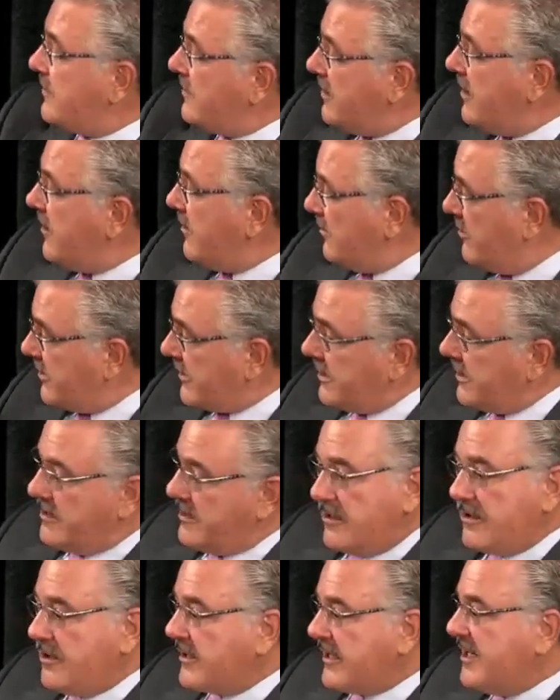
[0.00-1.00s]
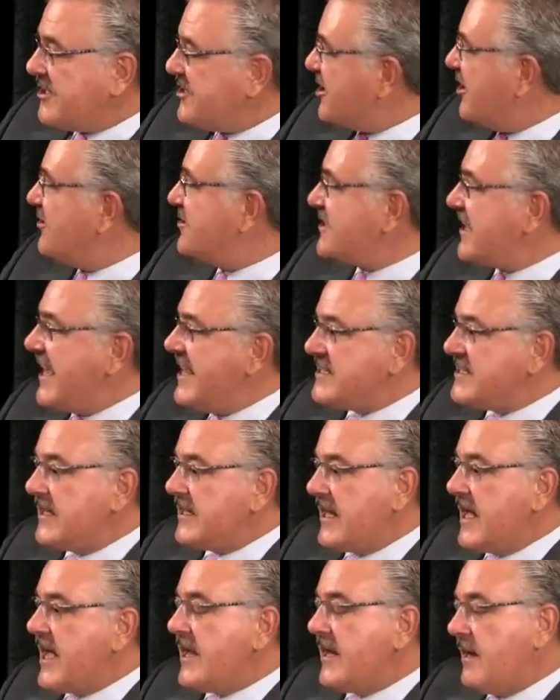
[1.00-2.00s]
And you look at Joe's
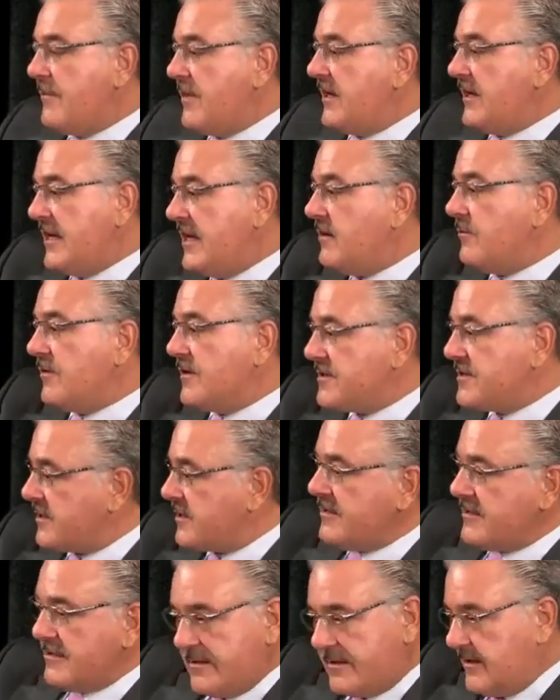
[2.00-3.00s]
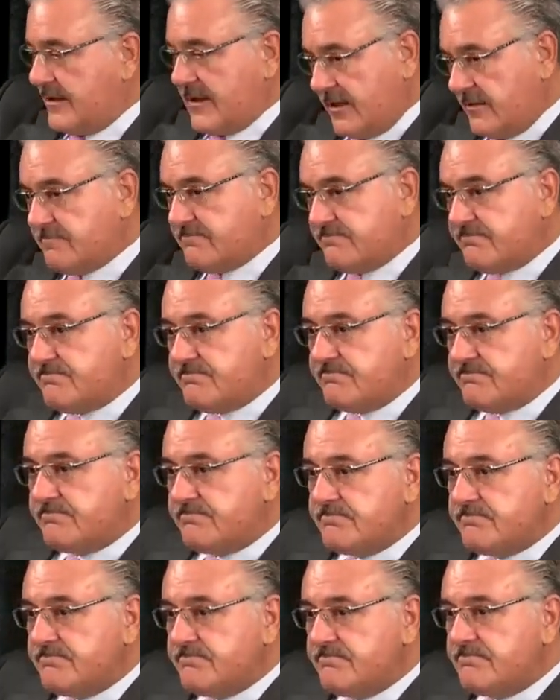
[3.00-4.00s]
case again. I mean, he was... Did you go with this
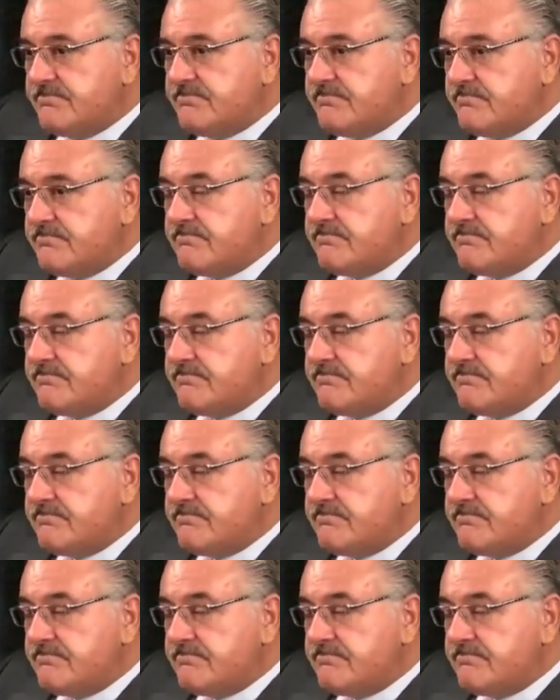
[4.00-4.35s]
angle too?